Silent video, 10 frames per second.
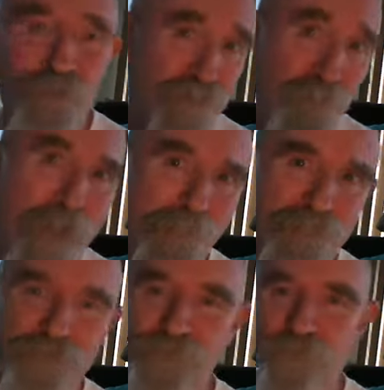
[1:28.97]
Their
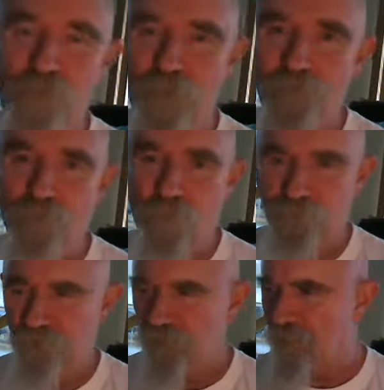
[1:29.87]
spouses or whatever work
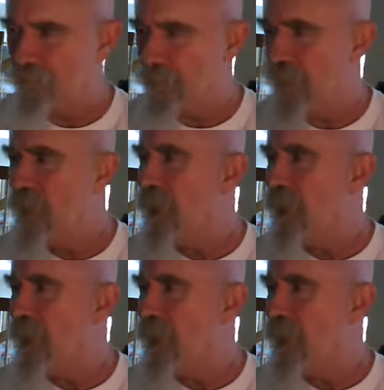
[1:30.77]
for the government.